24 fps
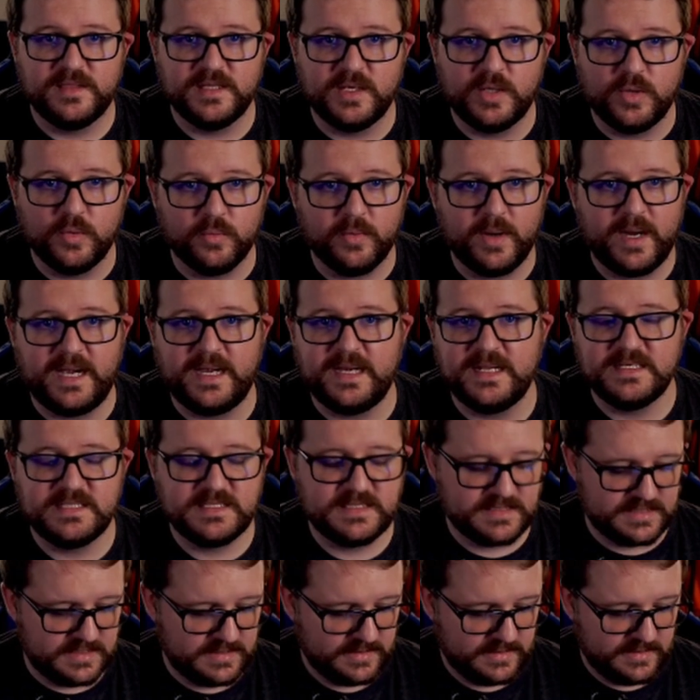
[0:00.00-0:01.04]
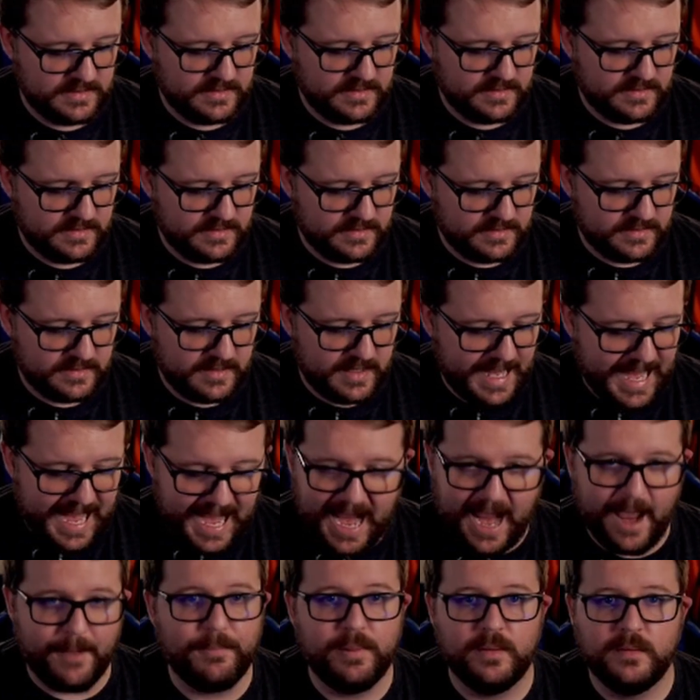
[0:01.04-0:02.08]
greatest
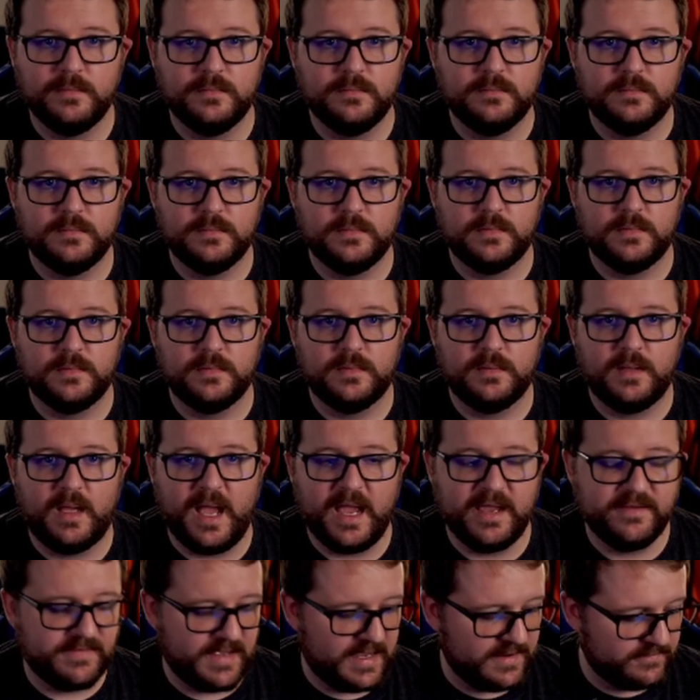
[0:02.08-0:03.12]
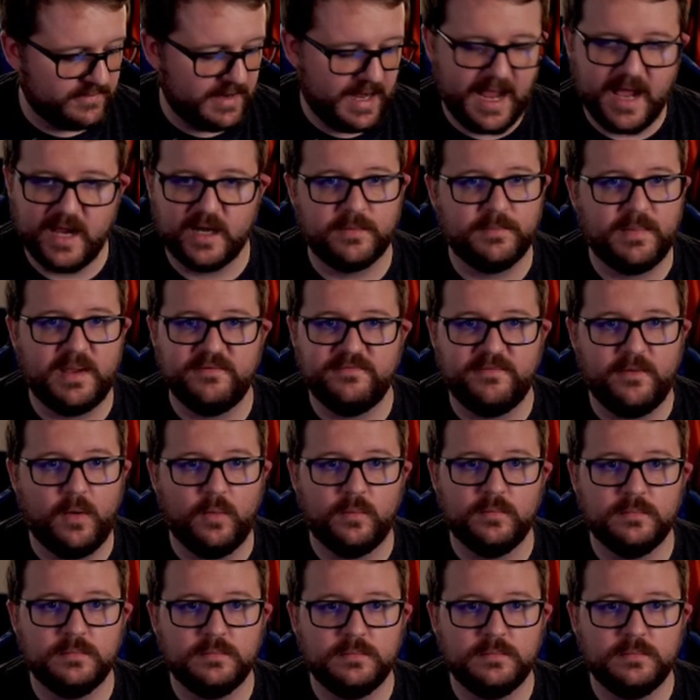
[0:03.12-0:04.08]
app I've ever had on my phone.